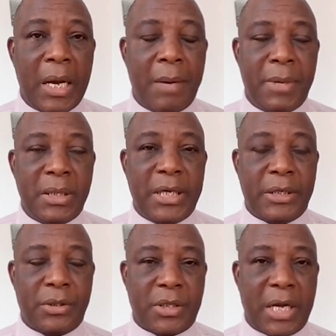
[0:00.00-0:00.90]
Monday
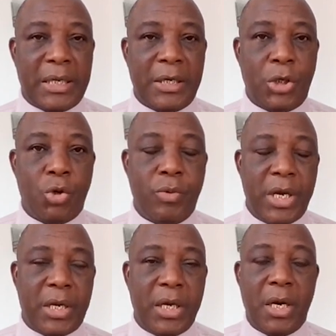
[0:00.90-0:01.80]
to start a new
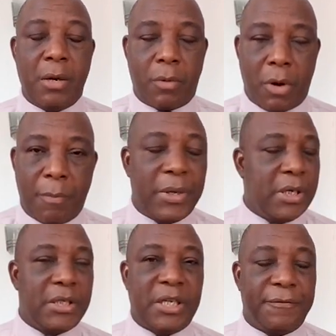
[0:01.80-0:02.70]
week,
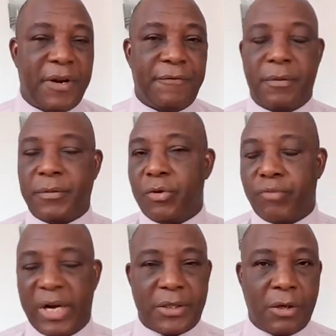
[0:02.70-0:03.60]
completely different from the
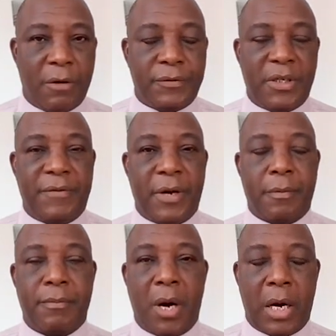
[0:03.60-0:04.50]
rest of the
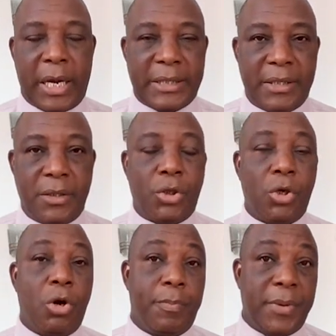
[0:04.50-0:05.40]
developed markets in
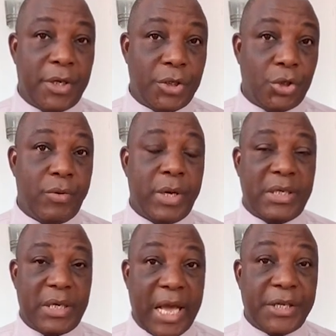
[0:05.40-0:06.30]
Europe, in the
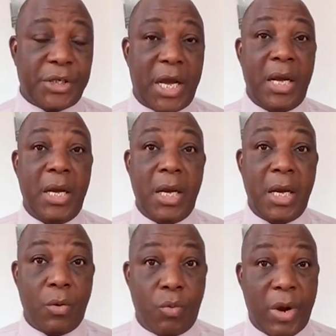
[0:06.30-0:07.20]
US and Asia,
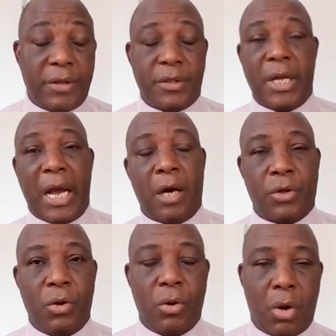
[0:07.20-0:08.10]
with the
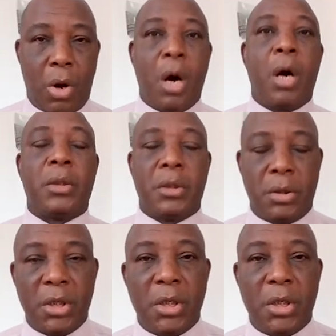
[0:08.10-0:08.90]
outlook on